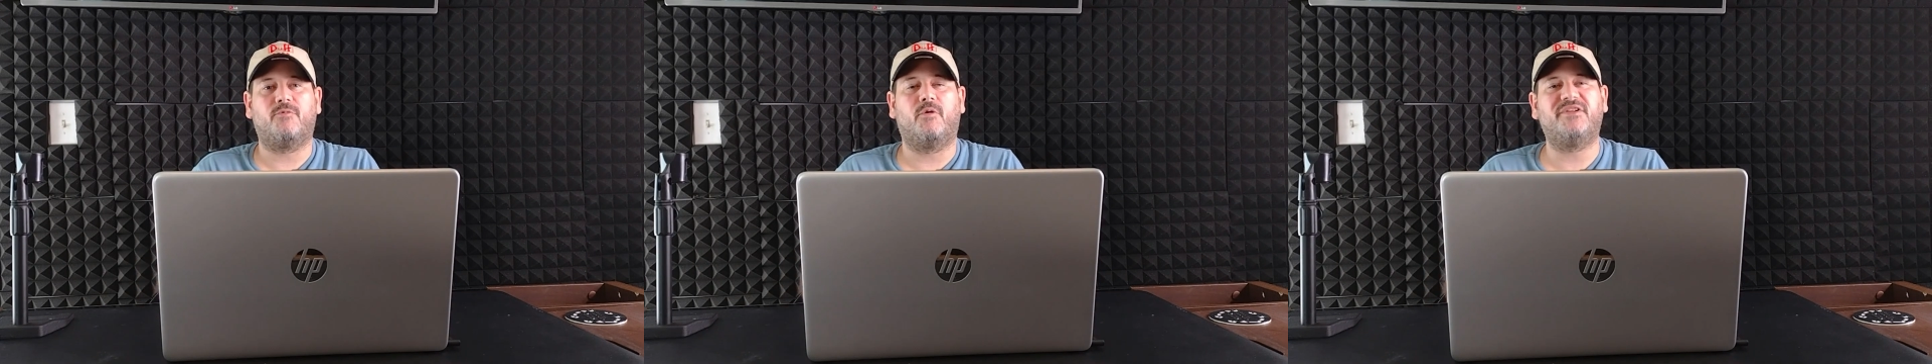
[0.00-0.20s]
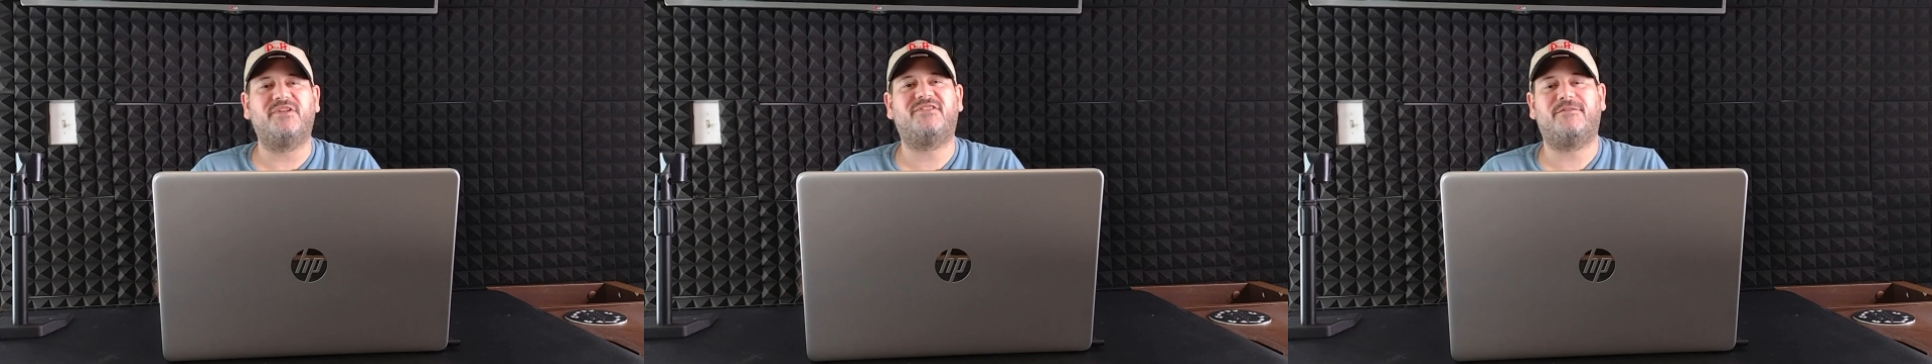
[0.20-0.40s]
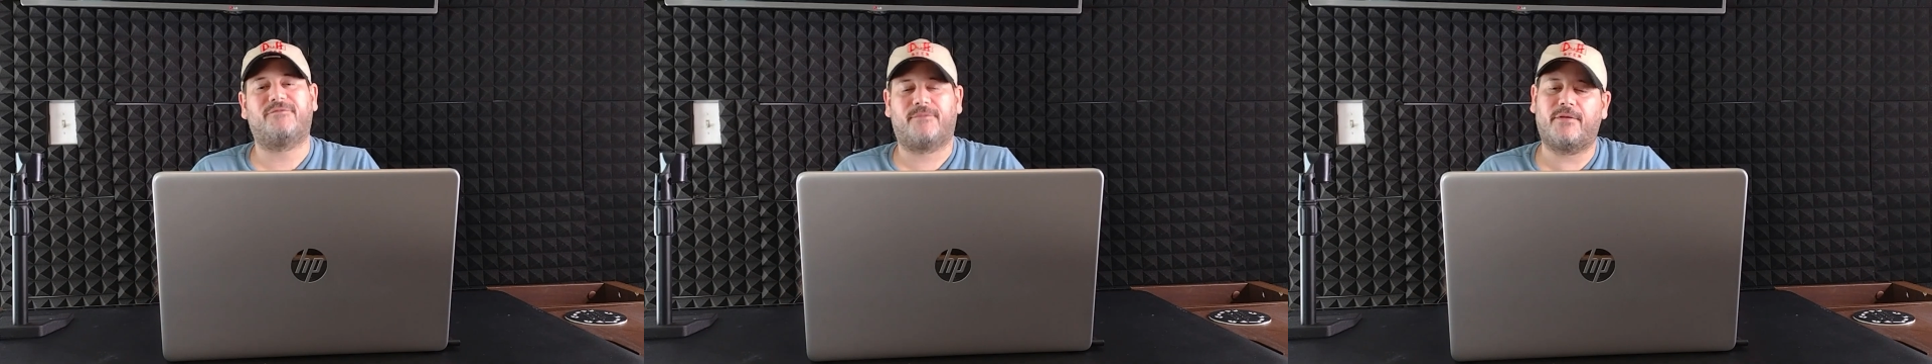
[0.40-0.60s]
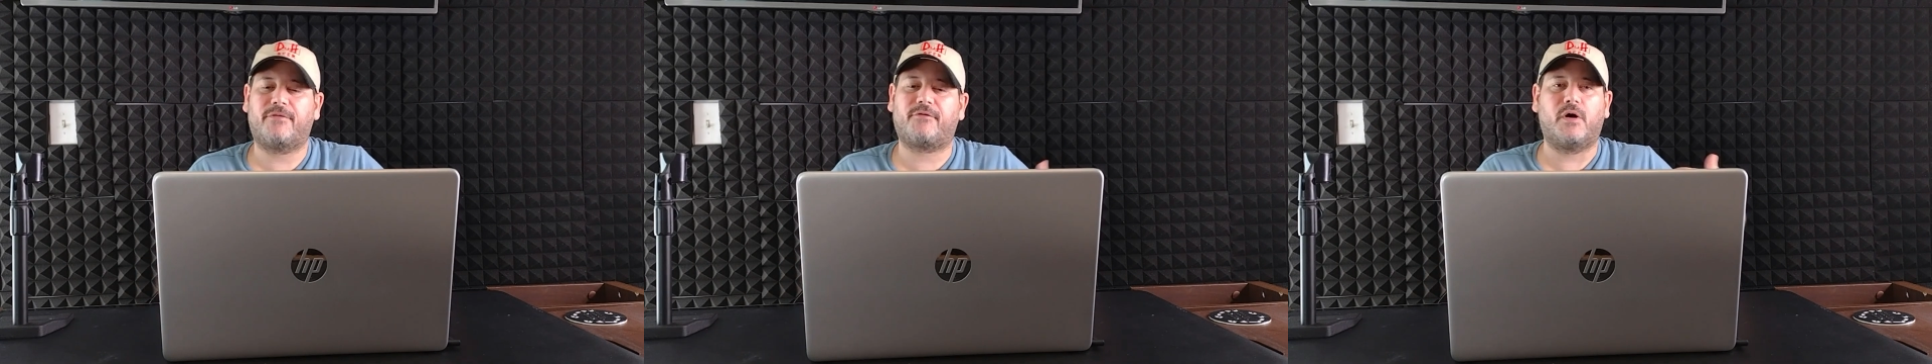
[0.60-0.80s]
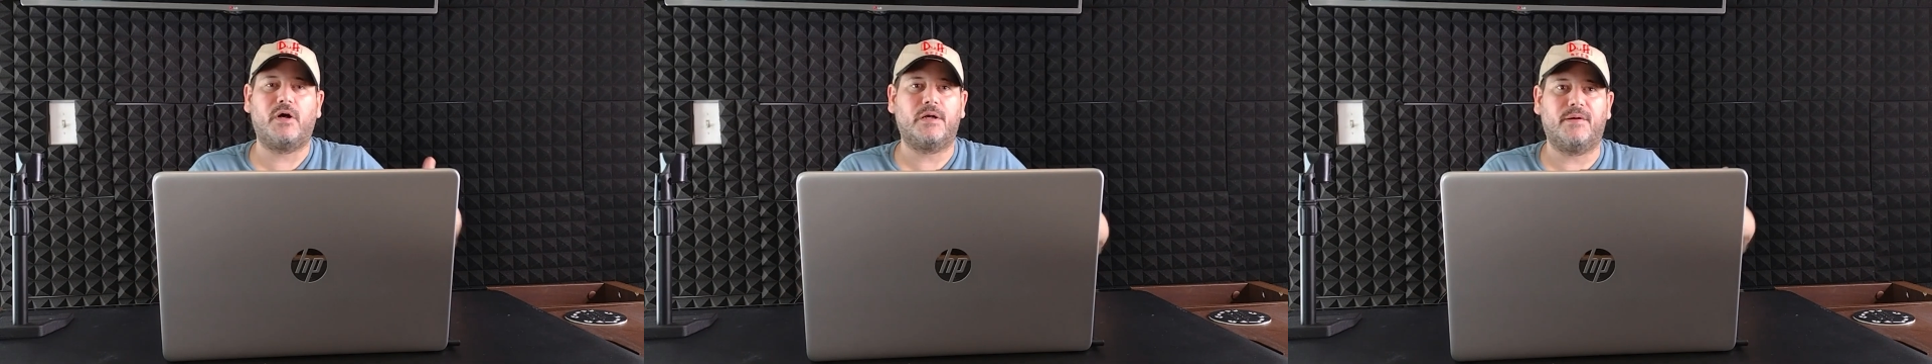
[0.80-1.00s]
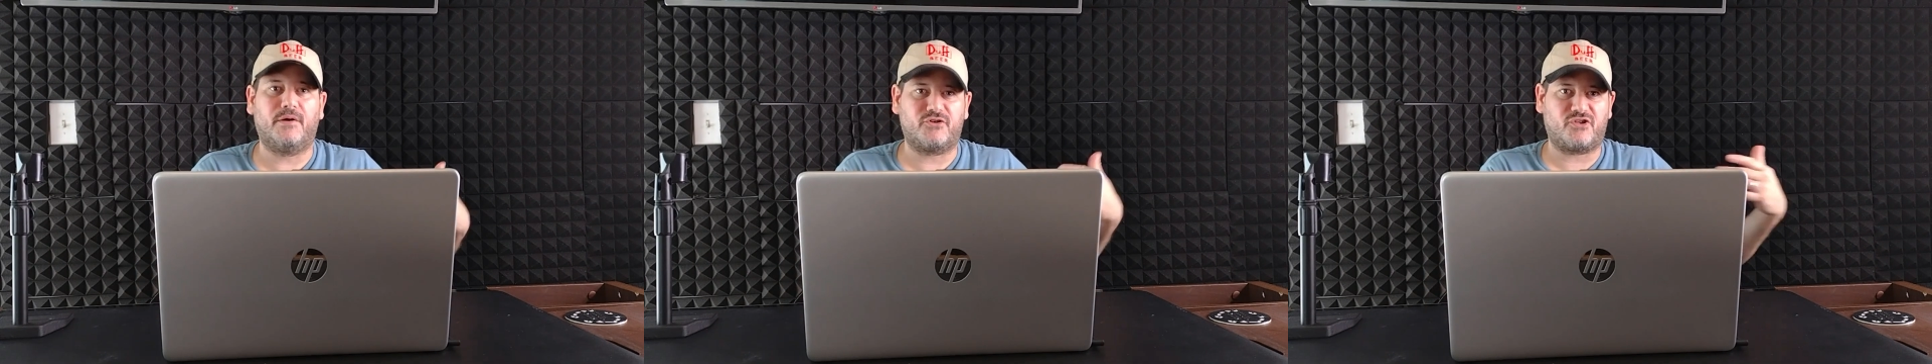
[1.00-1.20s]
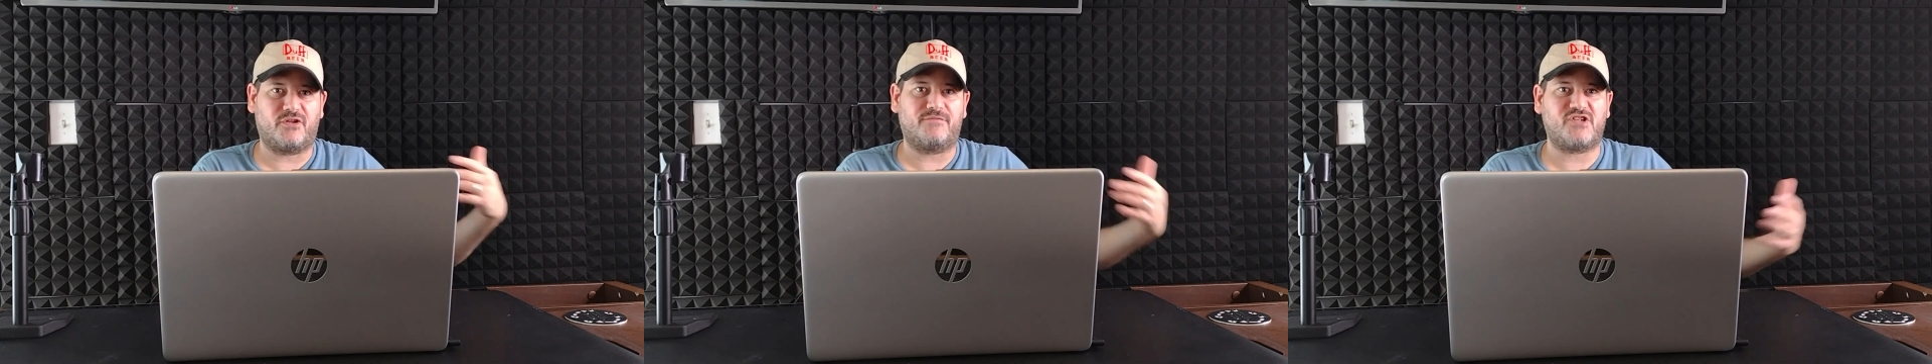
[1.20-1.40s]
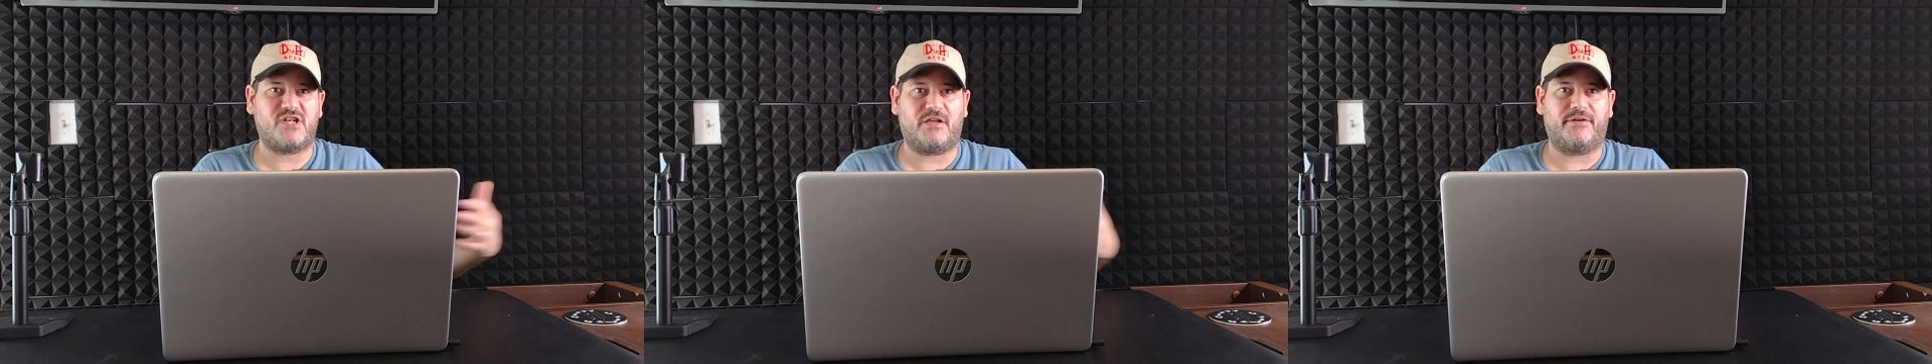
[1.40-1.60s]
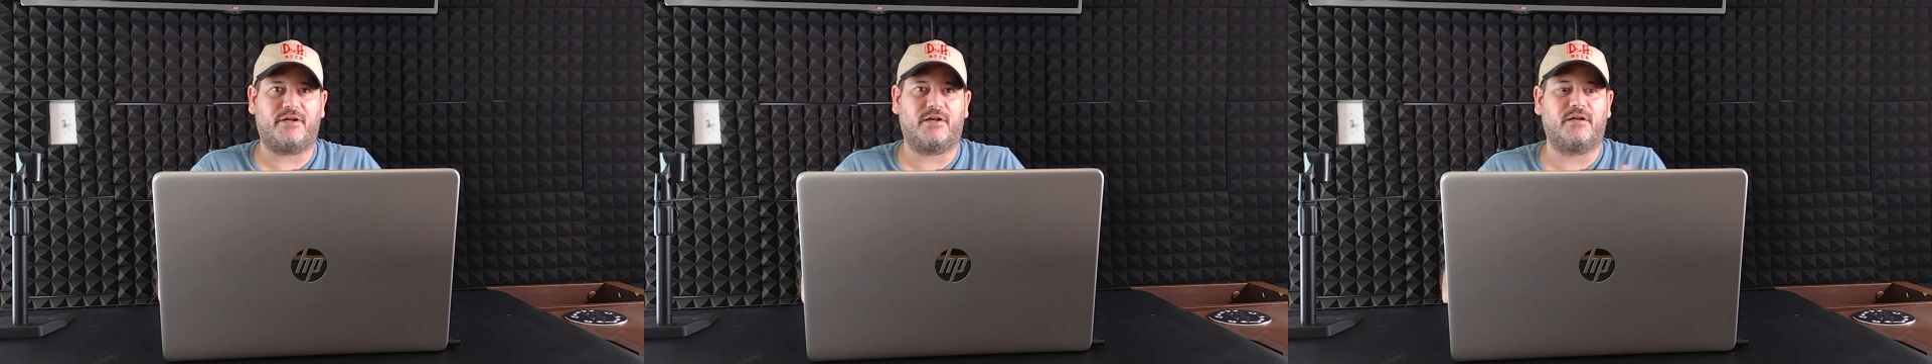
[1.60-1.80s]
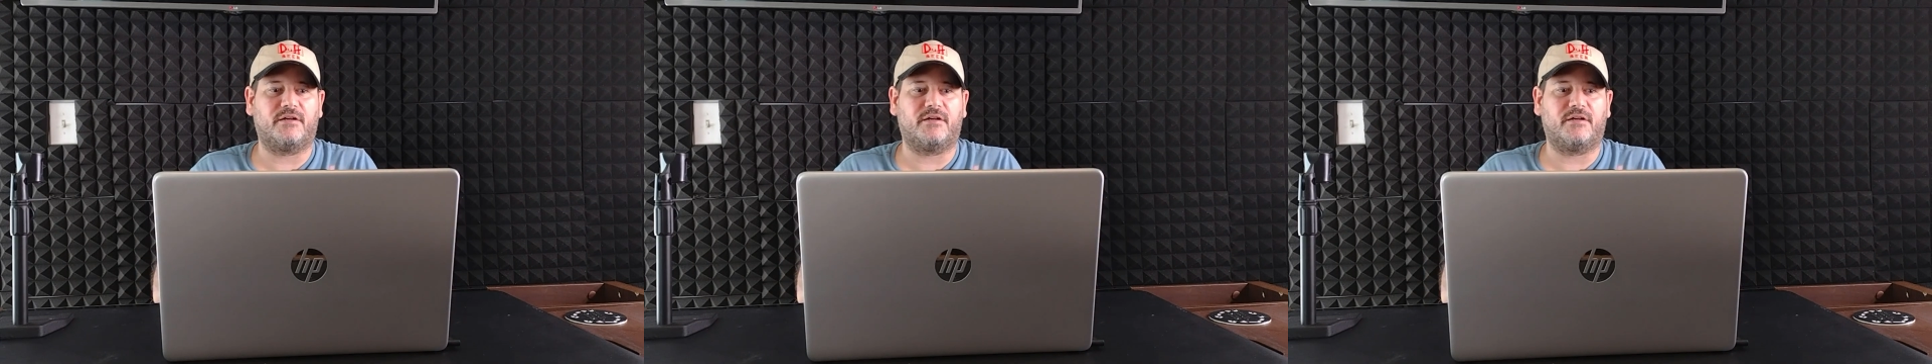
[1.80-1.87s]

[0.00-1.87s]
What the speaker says: what we see from the throwing motion of Jalen